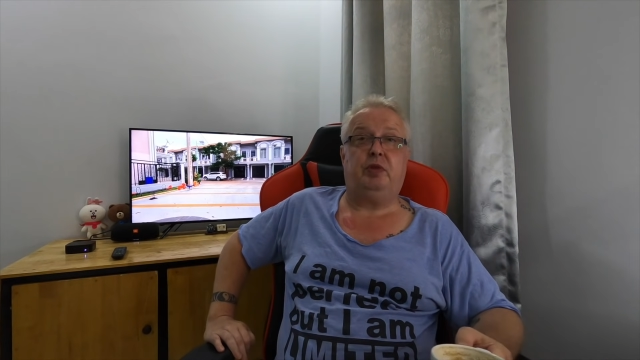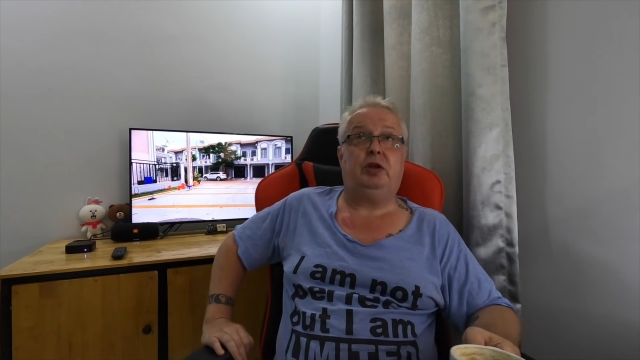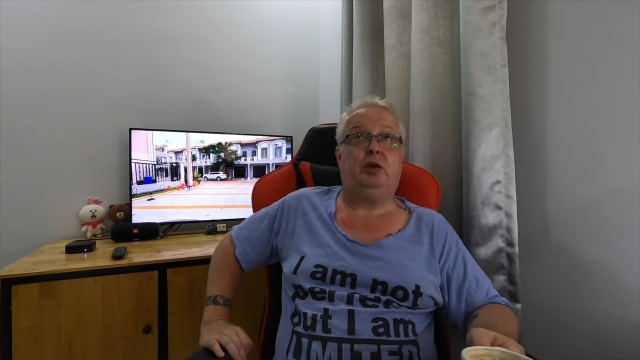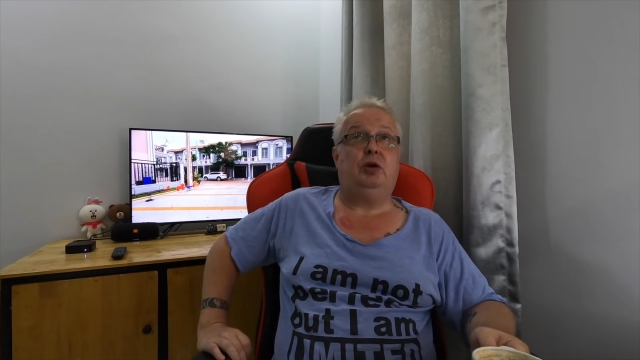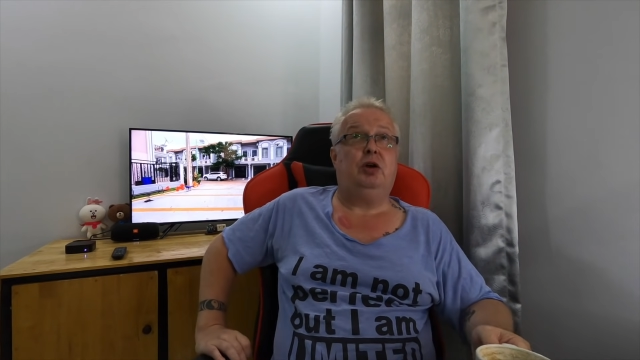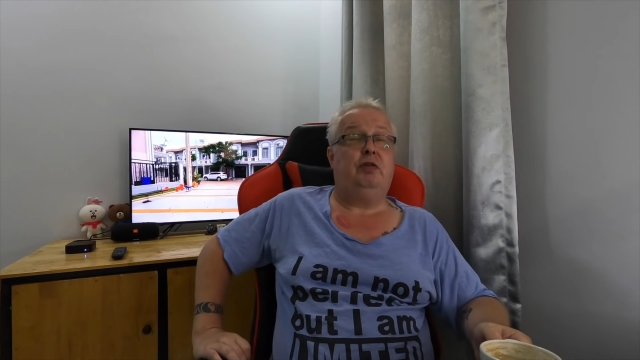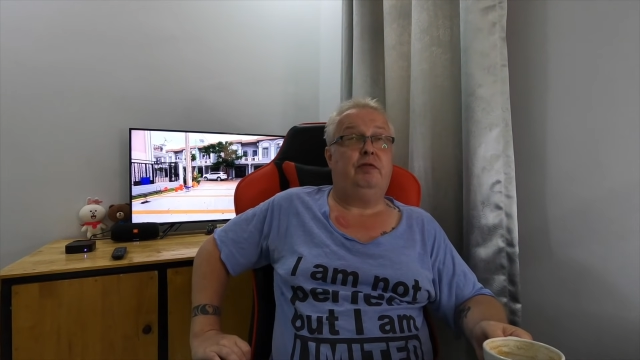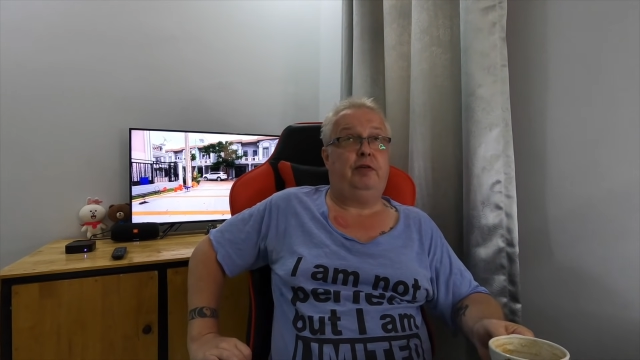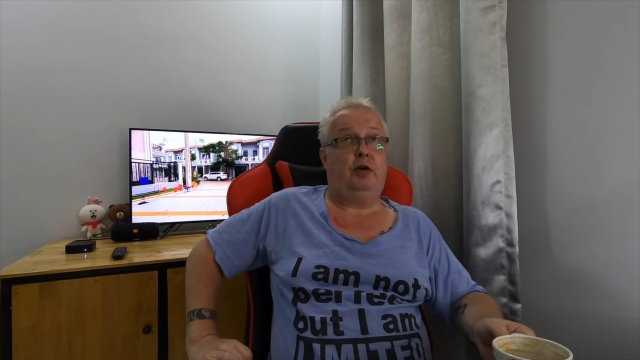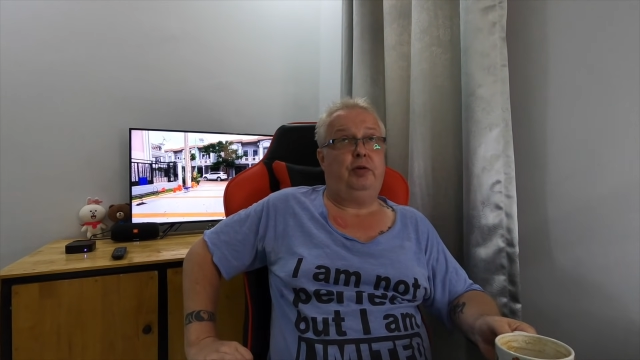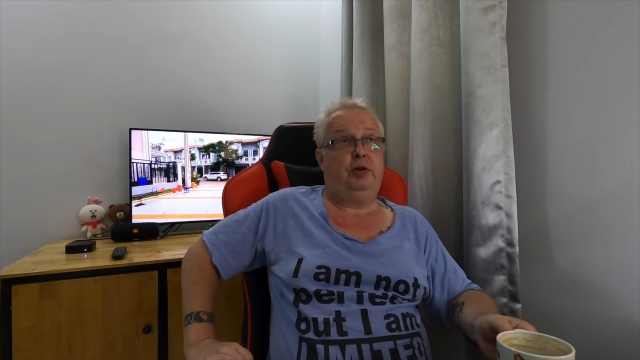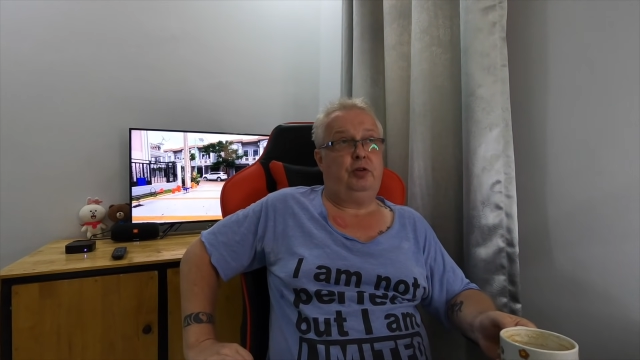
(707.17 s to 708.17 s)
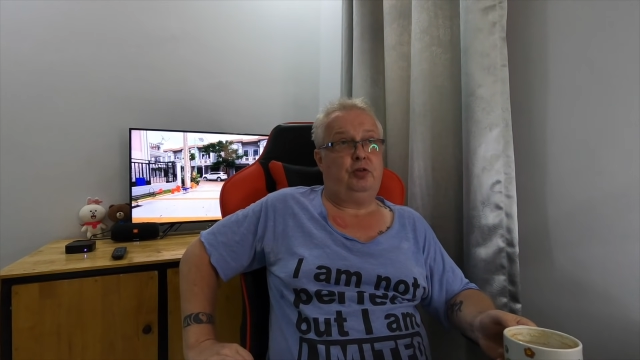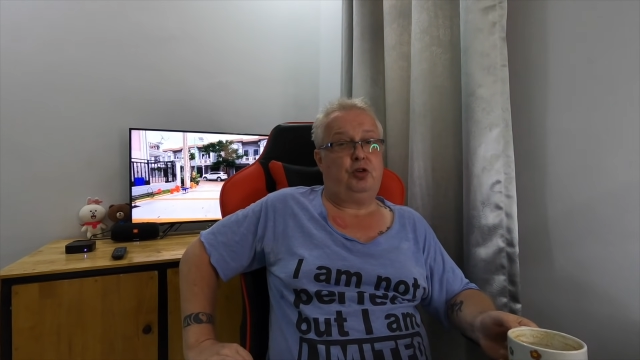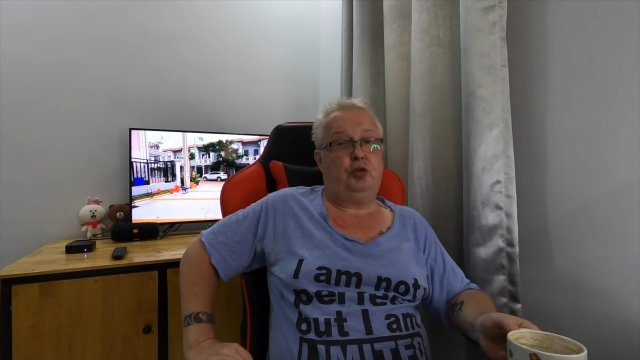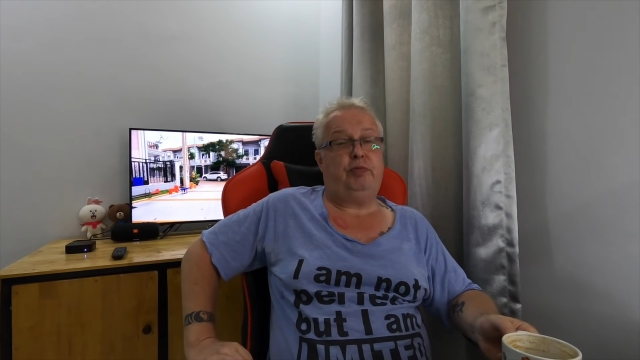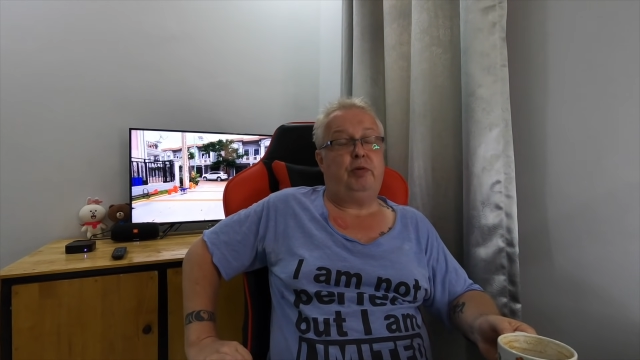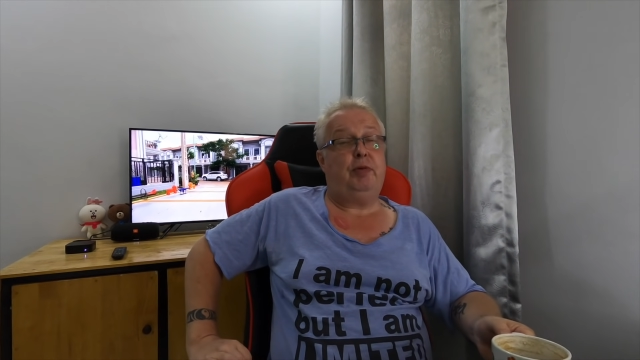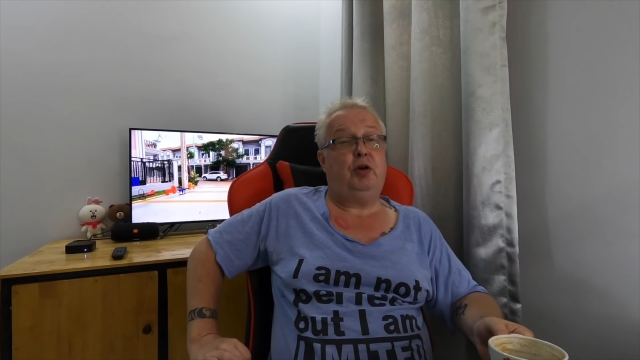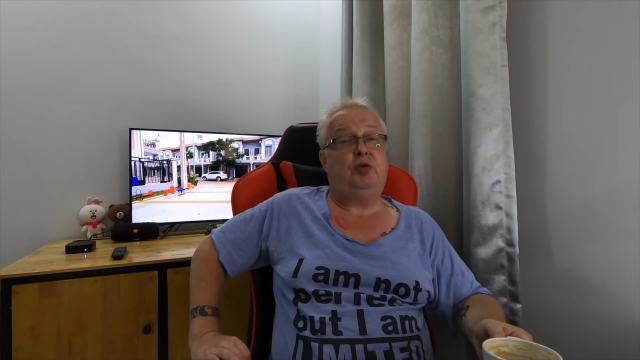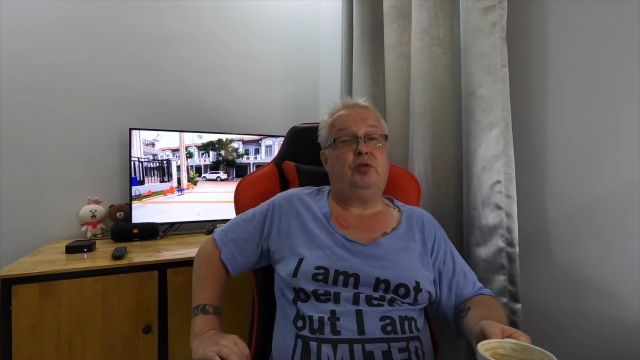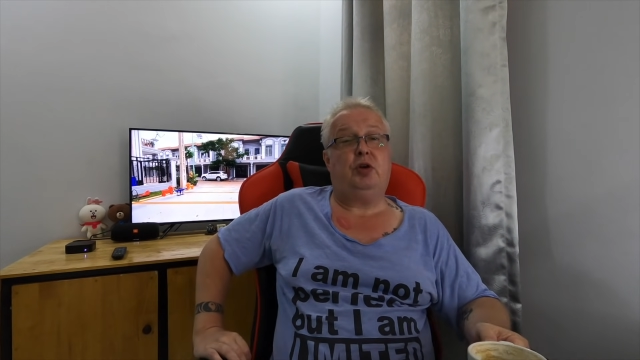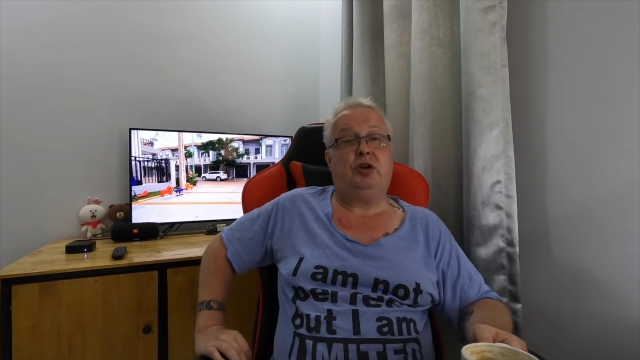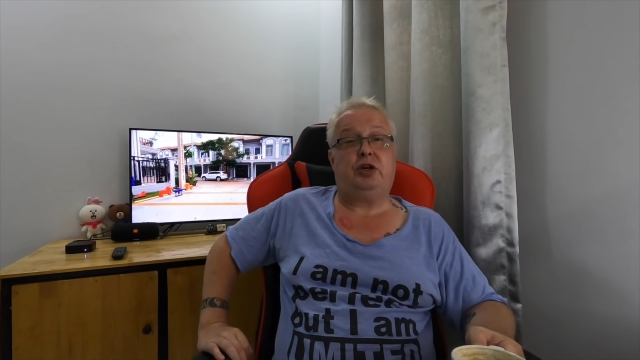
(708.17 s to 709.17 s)
the foreigners who
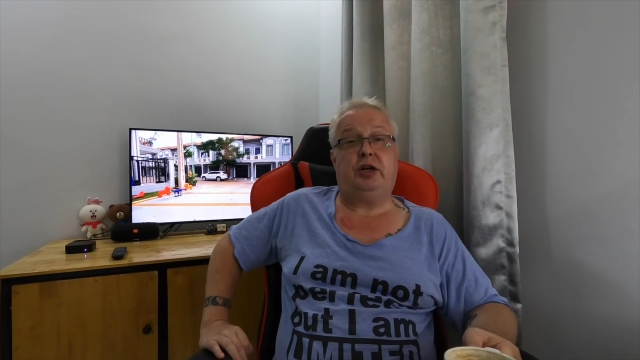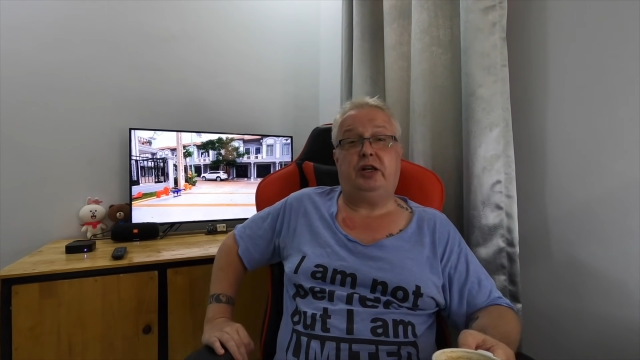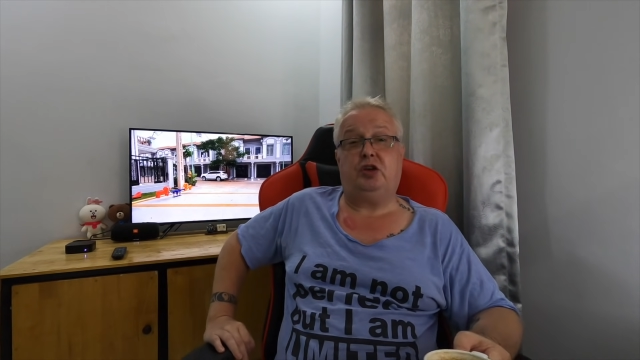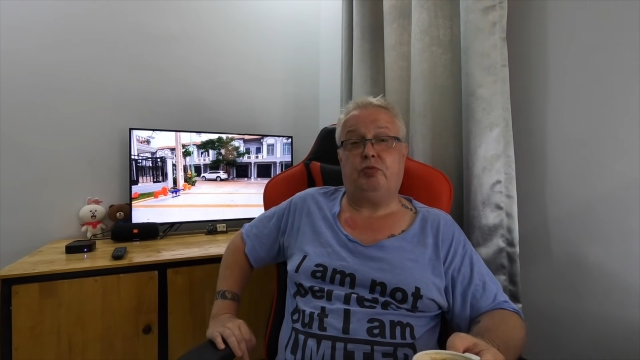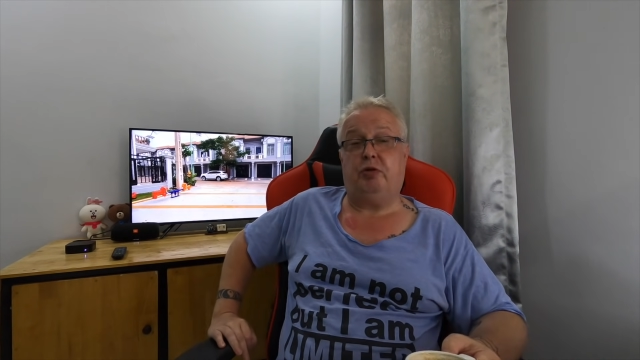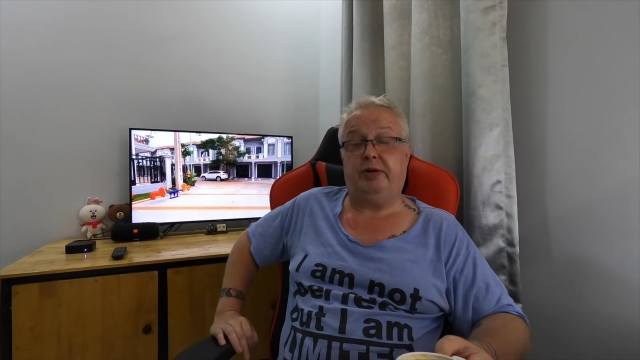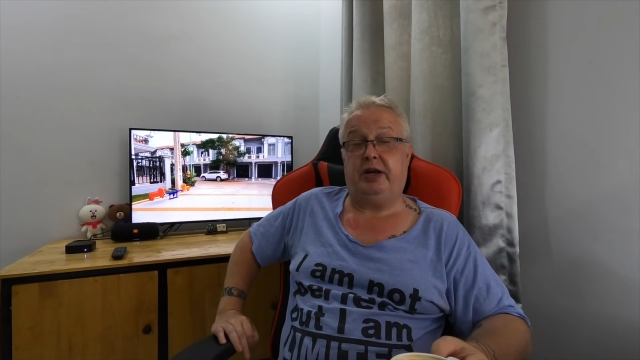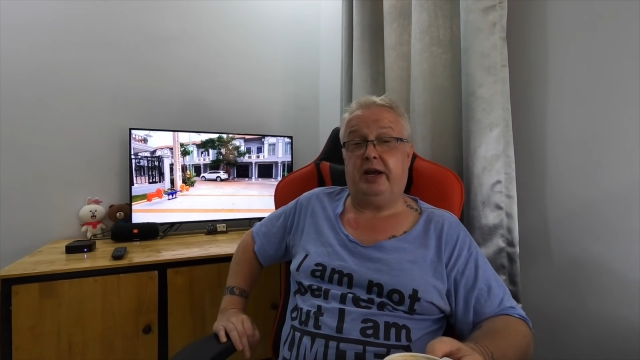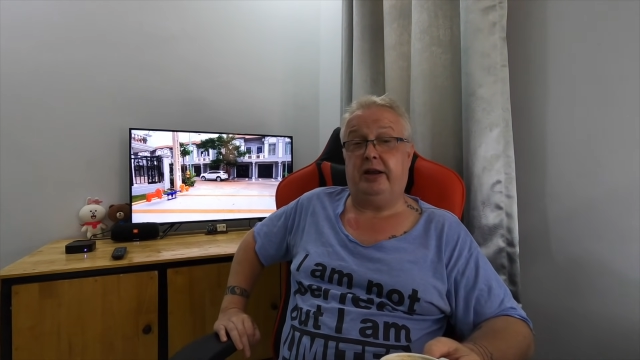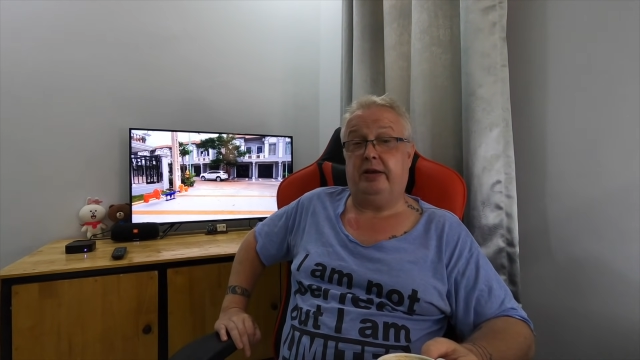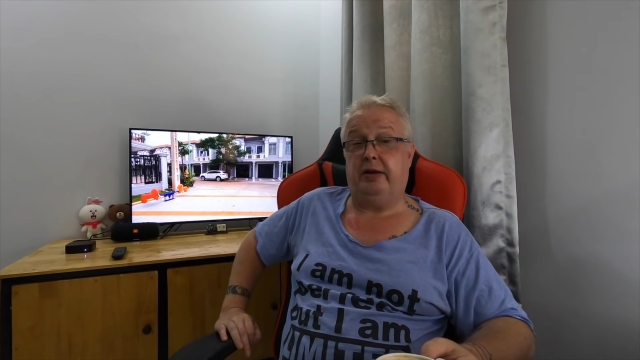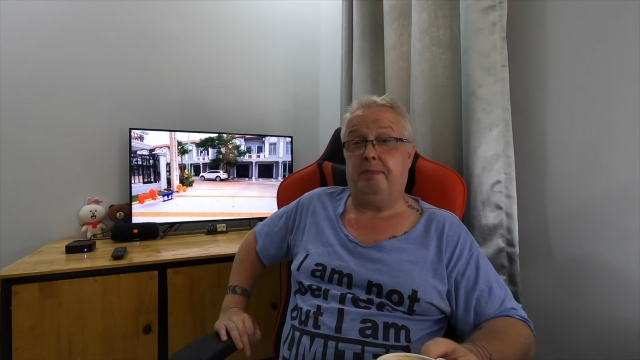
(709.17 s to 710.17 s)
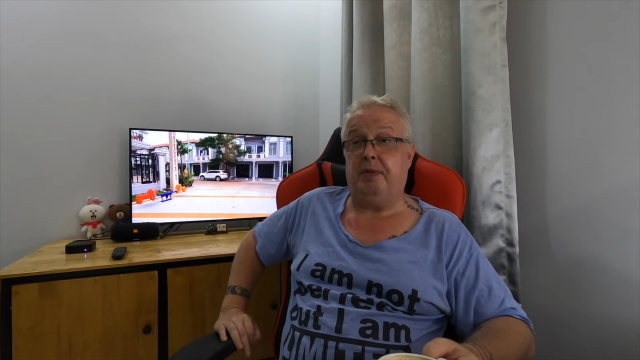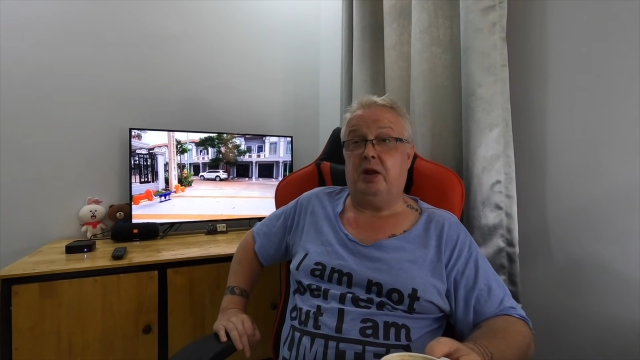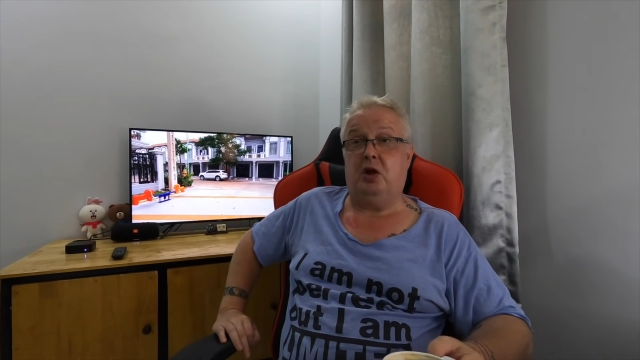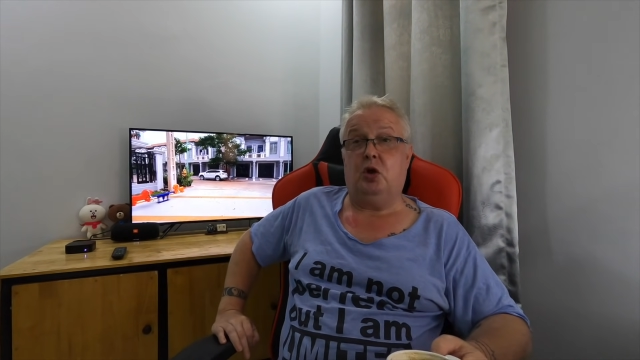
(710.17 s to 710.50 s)
promote Chinese propaganda,